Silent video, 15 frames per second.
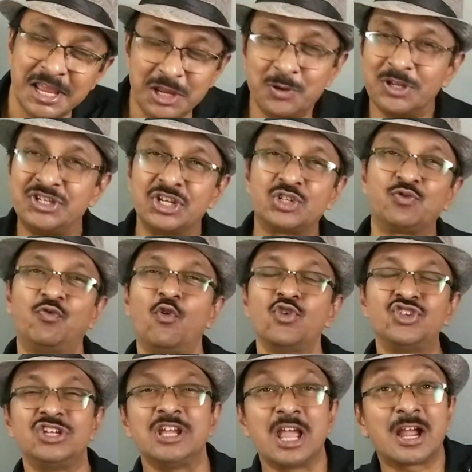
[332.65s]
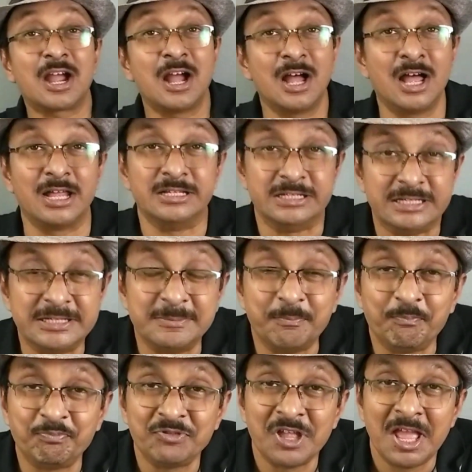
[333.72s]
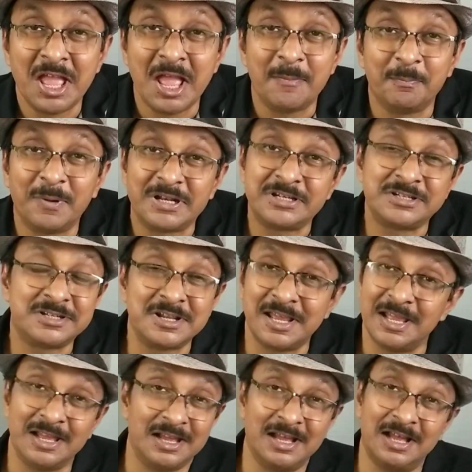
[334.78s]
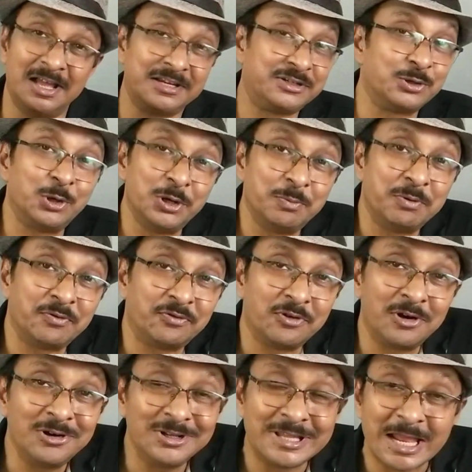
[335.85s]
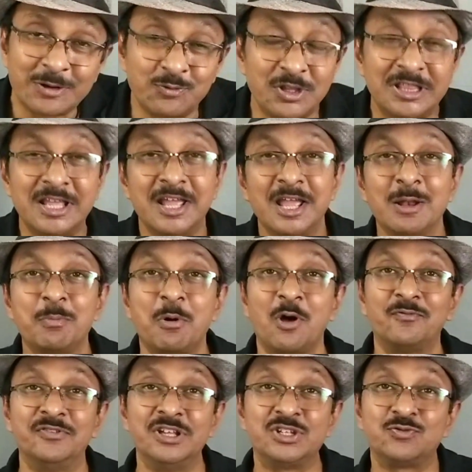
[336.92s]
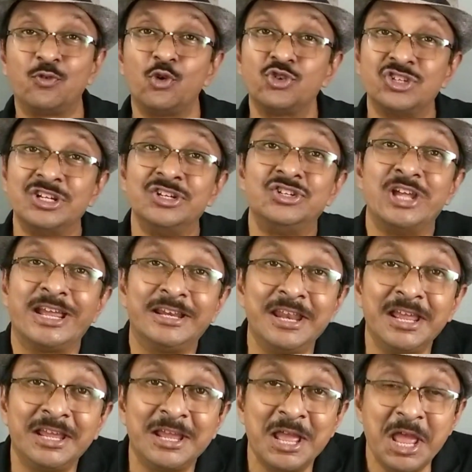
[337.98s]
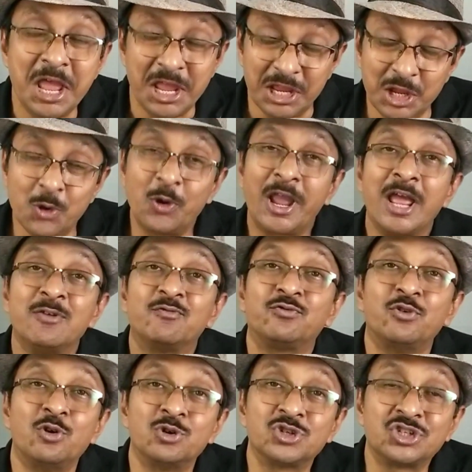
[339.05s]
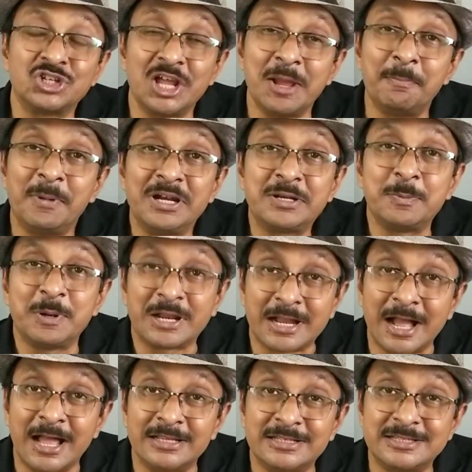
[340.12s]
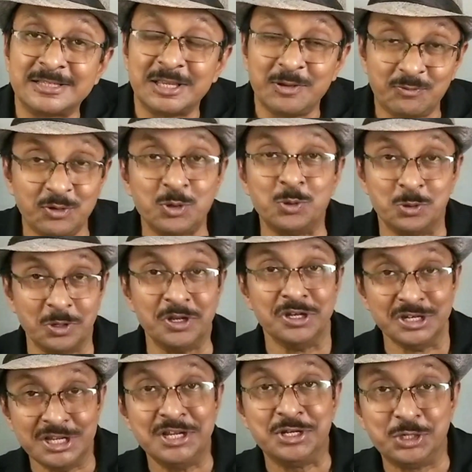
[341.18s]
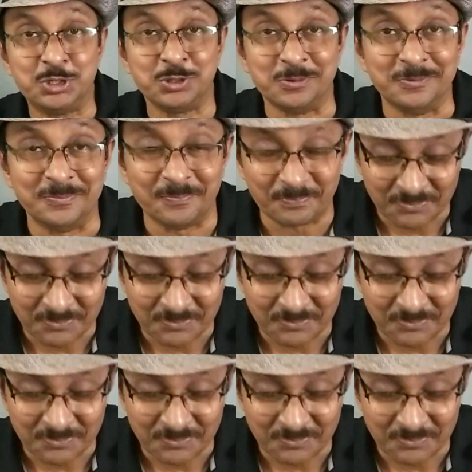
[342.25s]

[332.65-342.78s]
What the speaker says: You are just forcing a card, but I told you before that with the help of this forcing technique, you can force multiple cards if you need to.